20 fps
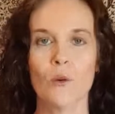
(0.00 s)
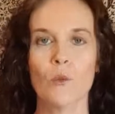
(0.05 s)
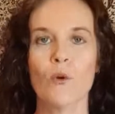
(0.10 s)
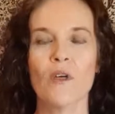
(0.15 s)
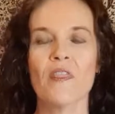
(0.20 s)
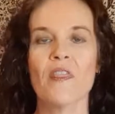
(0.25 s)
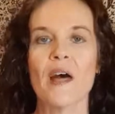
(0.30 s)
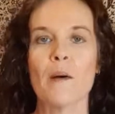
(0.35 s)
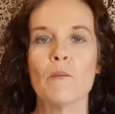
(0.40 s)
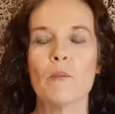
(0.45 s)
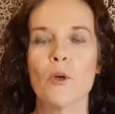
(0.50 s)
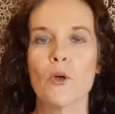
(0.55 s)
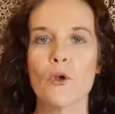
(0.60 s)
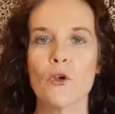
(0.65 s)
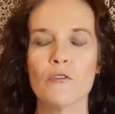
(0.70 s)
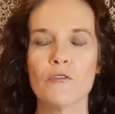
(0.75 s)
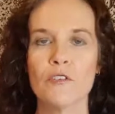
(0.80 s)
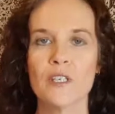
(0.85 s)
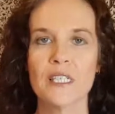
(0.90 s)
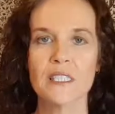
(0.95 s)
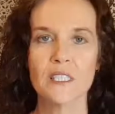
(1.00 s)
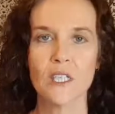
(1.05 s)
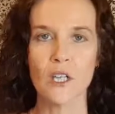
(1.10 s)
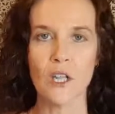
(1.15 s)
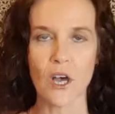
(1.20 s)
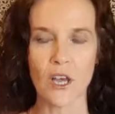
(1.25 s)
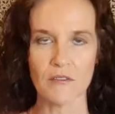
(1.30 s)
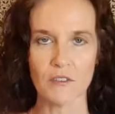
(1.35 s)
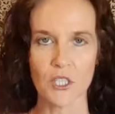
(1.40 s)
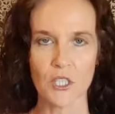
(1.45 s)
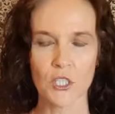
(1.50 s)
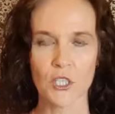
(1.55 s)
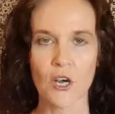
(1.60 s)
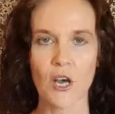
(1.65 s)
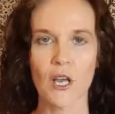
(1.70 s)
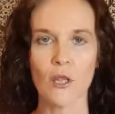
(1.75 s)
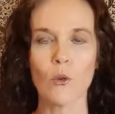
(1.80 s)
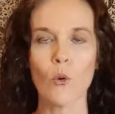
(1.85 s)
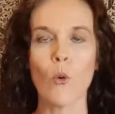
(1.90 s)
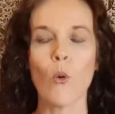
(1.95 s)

with that perfect lifestyle,